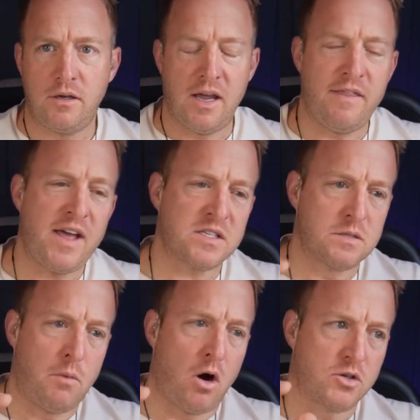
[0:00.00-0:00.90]
And that
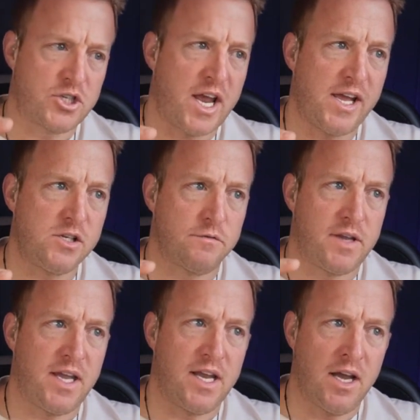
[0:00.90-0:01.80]
small change of
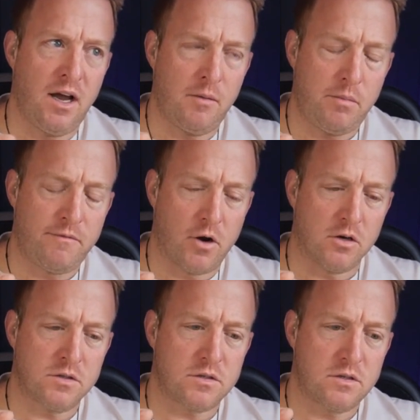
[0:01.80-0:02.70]
getting up
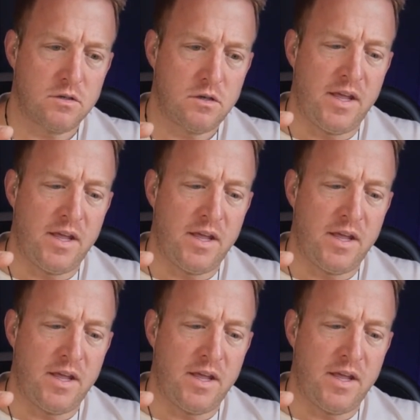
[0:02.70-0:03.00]
first,